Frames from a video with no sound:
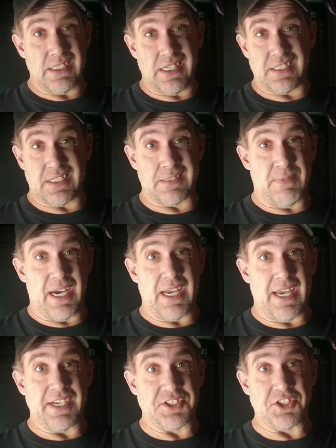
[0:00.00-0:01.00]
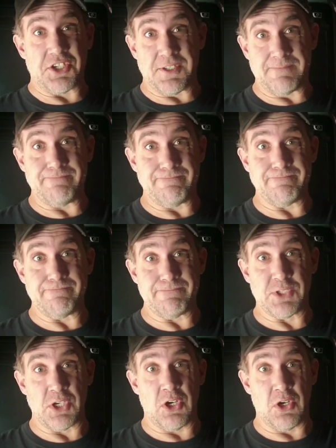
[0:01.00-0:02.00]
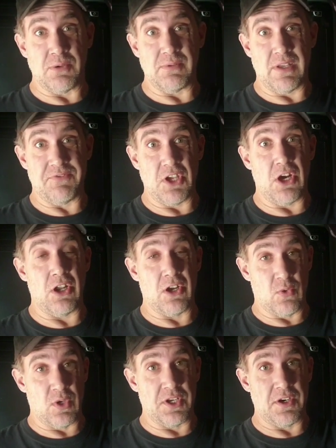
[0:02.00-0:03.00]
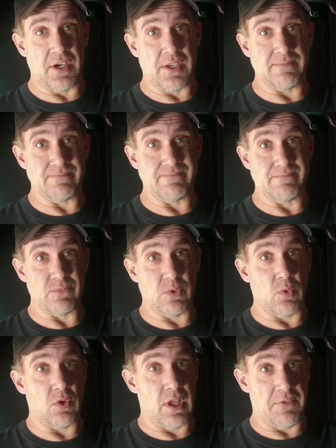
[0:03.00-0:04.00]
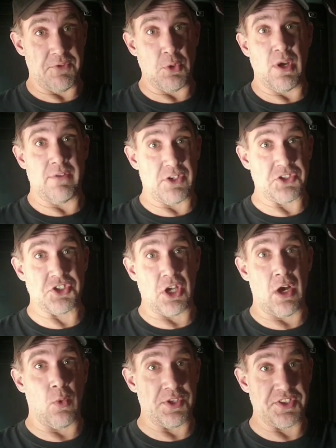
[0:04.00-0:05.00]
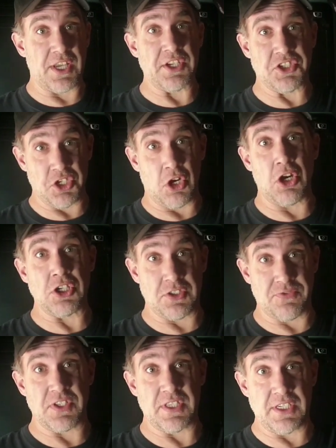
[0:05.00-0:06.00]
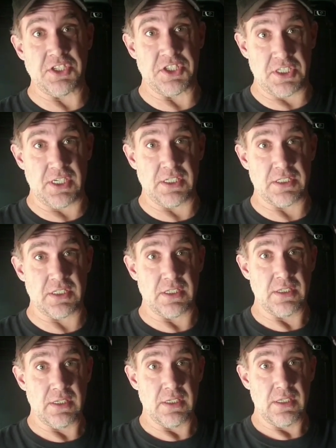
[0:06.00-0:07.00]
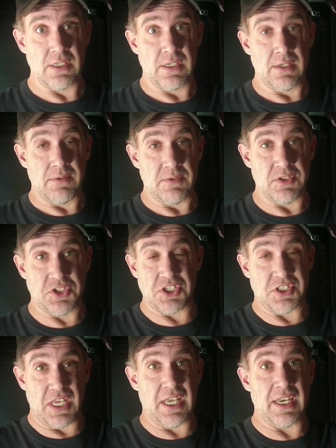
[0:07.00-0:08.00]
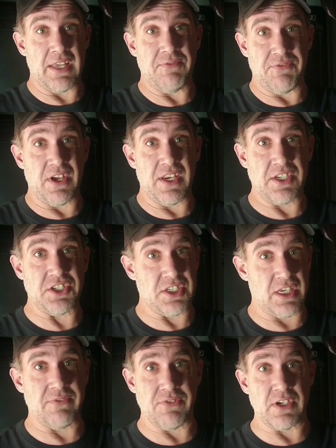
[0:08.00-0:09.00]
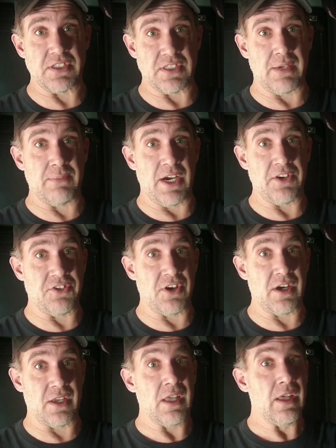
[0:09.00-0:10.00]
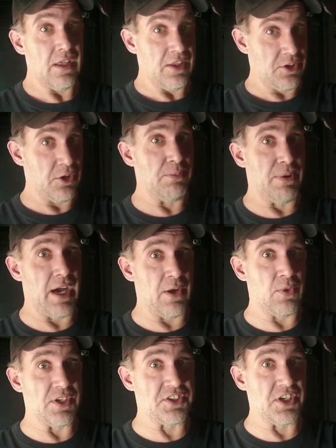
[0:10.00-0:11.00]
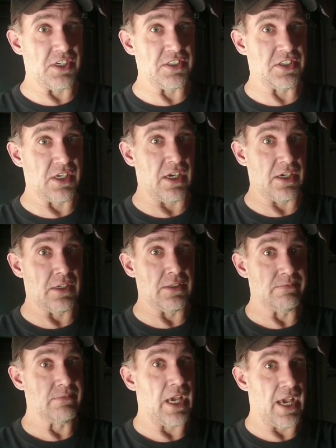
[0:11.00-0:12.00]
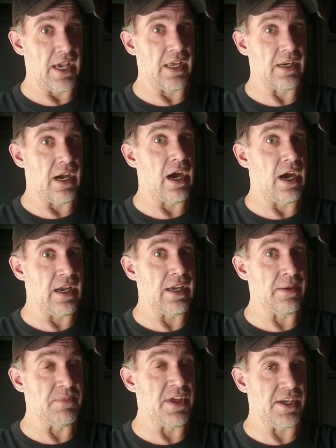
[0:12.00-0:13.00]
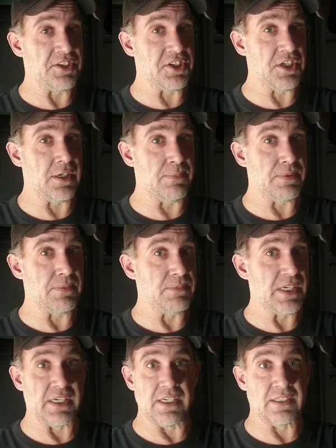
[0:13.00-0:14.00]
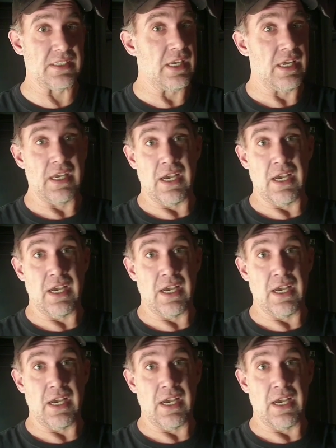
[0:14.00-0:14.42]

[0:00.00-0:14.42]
this is my answer. So if y'all are wondering, if you ever saw what they charge for these sheets, just any fitted sheet for a semi truck, you'll buy what's on sale. And I am that cheap because